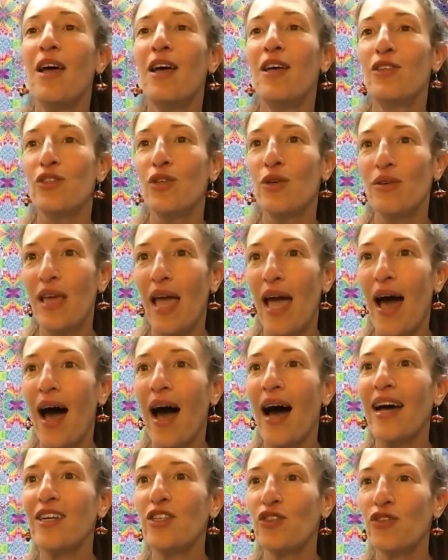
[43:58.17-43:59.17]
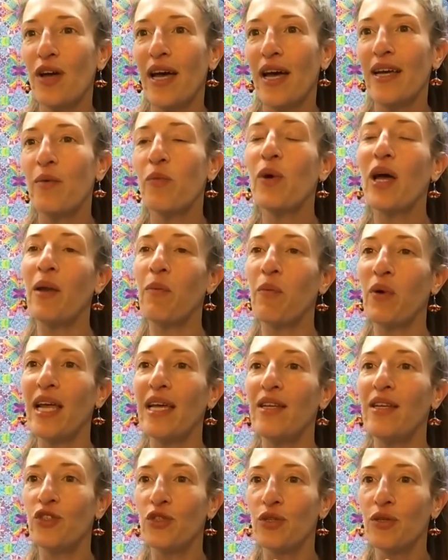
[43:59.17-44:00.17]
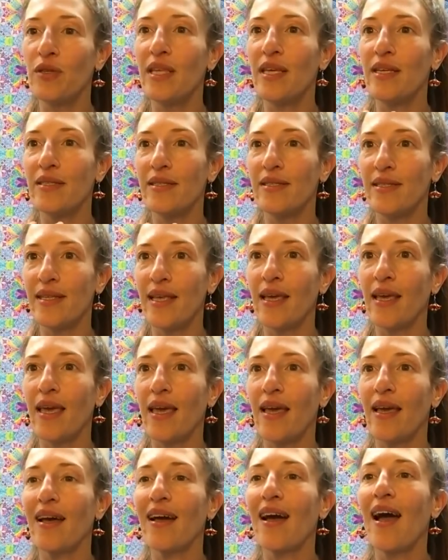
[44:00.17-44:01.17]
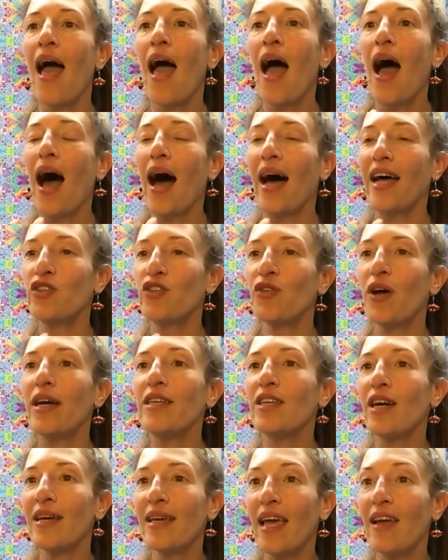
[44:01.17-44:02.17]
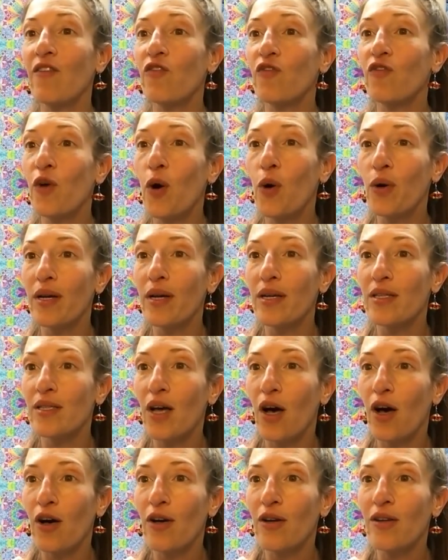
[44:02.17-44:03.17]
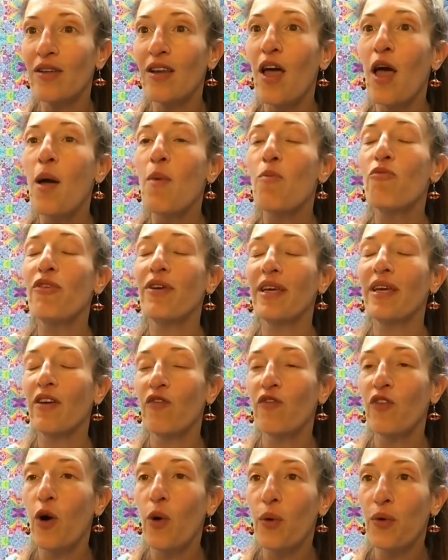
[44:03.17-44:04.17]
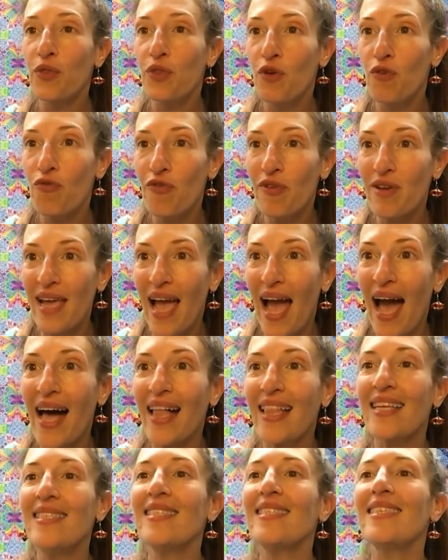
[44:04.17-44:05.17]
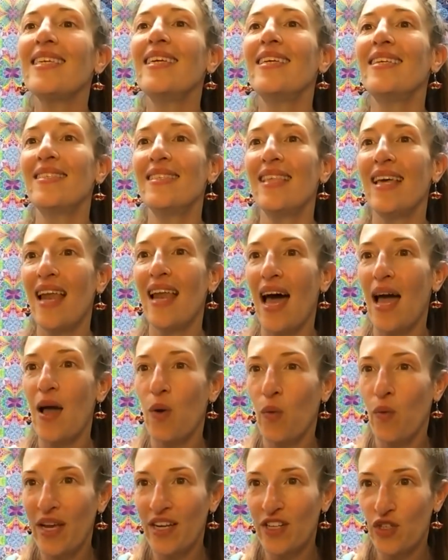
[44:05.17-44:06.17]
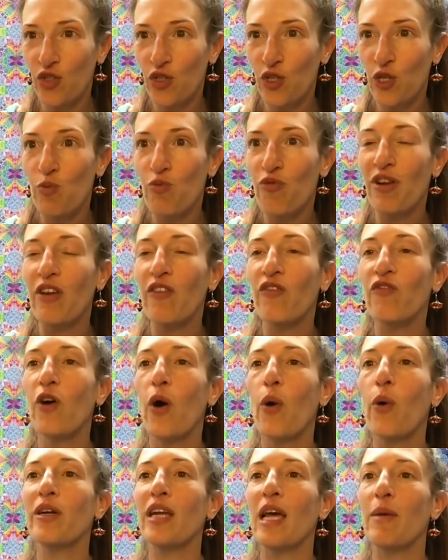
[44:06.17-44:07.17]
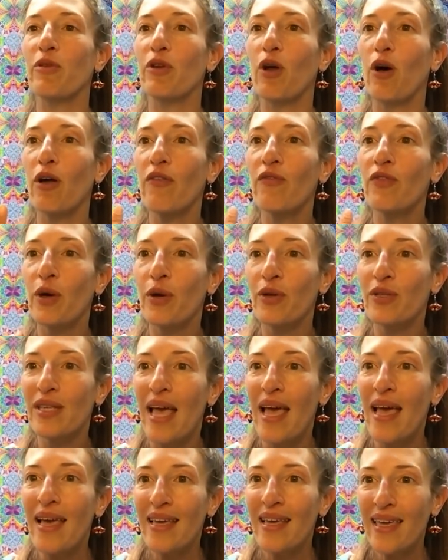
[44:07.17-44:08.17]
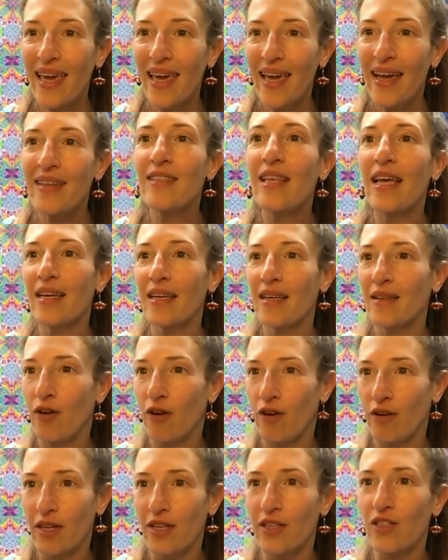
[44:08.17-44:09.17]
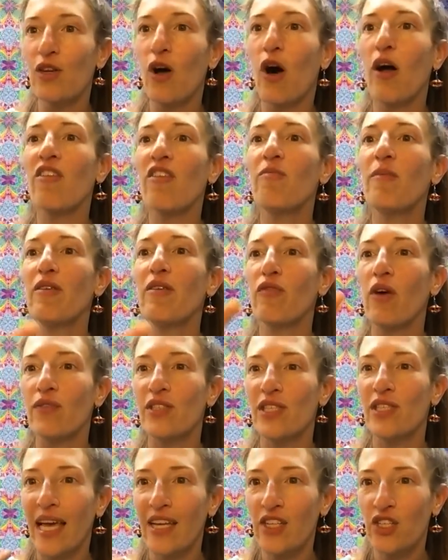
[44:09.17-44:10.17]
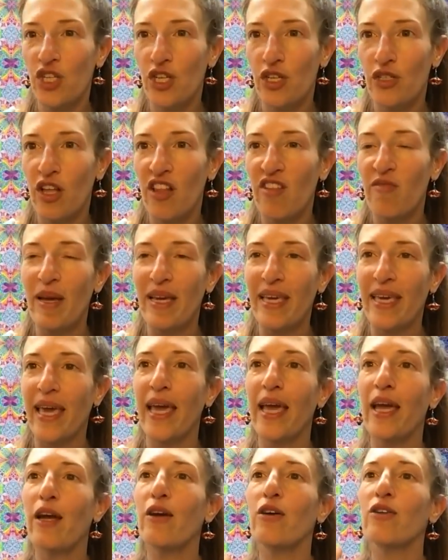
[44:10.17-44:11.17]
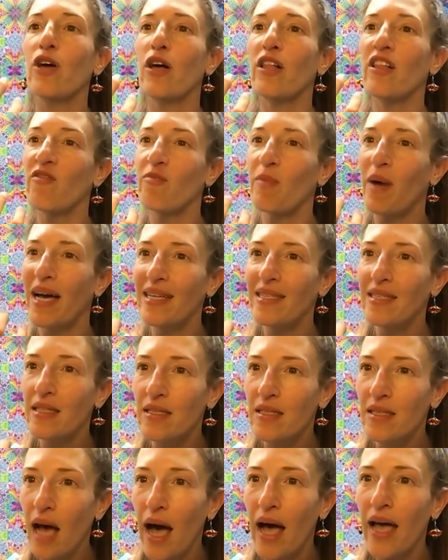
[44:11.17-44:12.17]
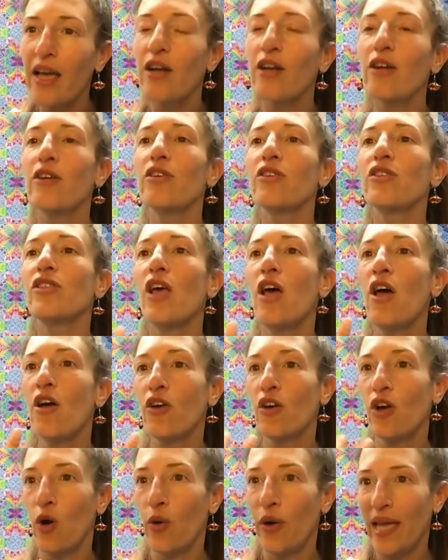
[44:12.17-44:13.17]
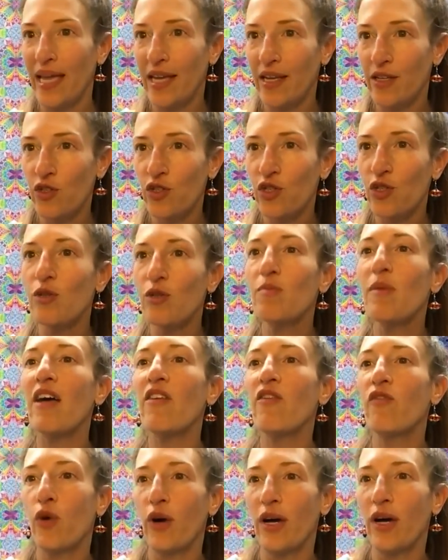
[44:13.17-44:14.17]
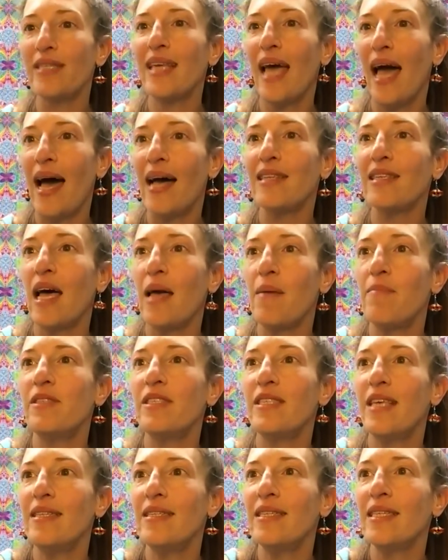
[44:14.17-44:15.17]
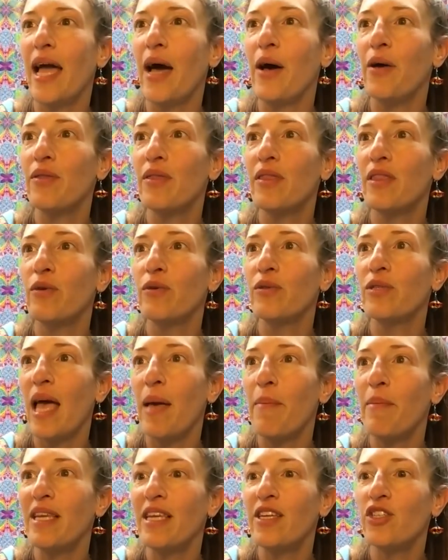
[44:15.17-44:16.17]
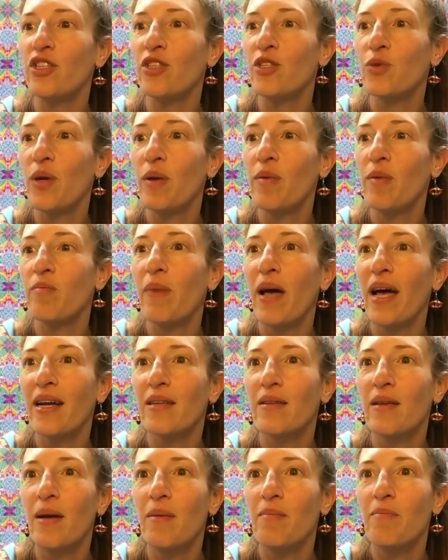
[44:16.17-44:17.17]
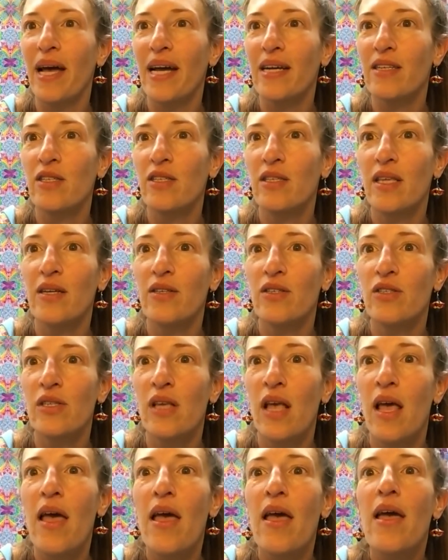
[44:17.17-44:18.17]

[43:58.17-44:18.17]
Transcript: So yeah, I try, when do this singing, I try to, again, focus on bringing forward the realities that I wish to bring forward. I put all of those, like an artist, all of my rough sketches, all of my cares, all of my desires go into my voice as I'm sending out those emanations. Wait, back to this.